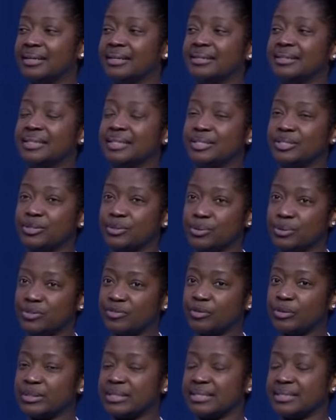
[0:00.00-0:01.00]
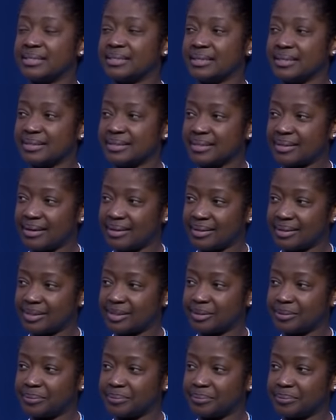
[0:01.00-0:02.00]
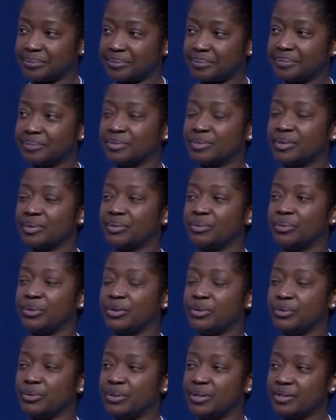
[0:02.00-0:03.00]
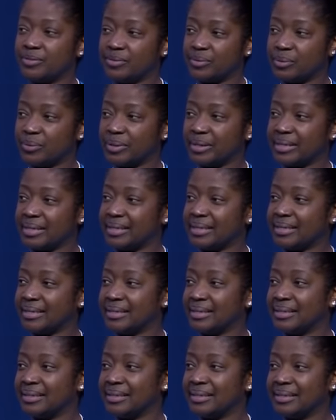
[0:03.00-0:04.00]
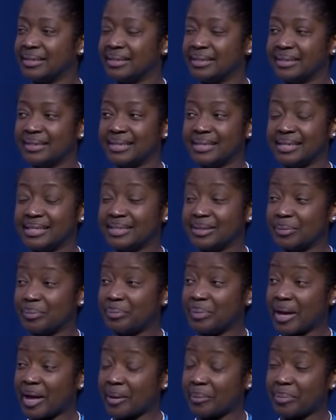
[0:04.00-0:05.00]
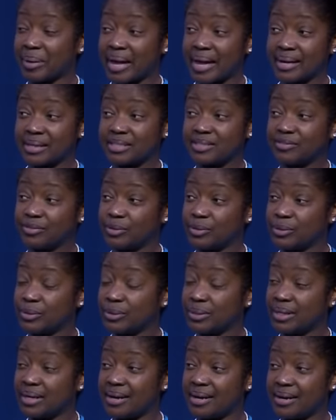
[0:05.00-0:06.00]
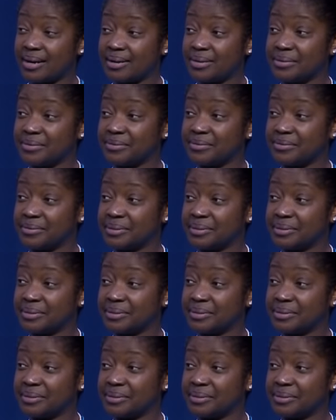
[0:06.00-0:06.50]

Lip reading: The Tools for Success Scholarship, where you give away, is it backpacks full of?